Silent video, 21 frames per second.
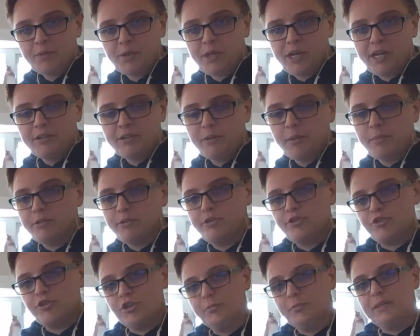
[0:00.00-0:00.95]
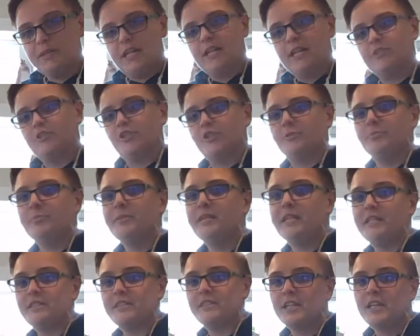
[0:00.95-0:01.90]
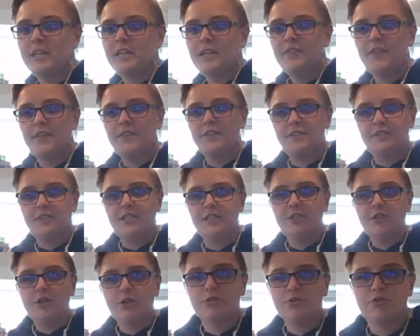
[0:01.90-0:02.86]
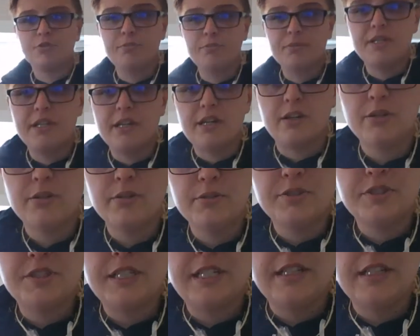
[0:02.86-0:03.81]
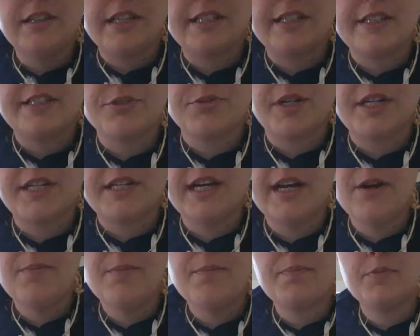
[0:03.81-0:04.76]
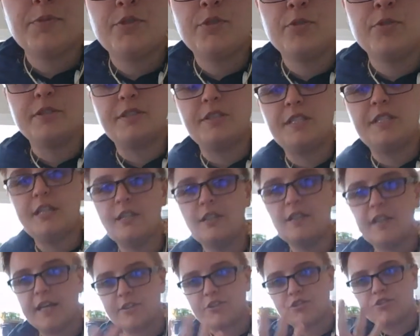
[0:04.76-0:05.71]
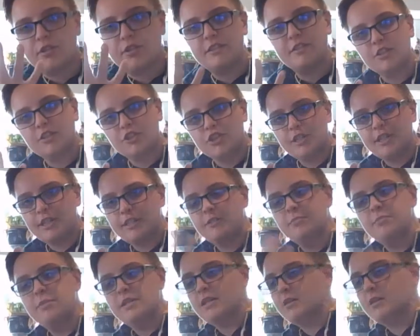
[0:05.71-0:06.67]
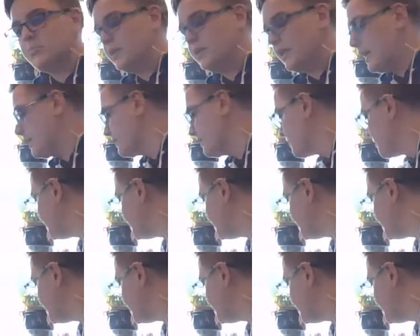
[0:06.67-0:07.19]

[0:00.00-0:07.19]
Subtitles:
Okay, remember, germinate just means that the seed goes from being a closed seed like these right now to a seed that's transitioning into being a plant.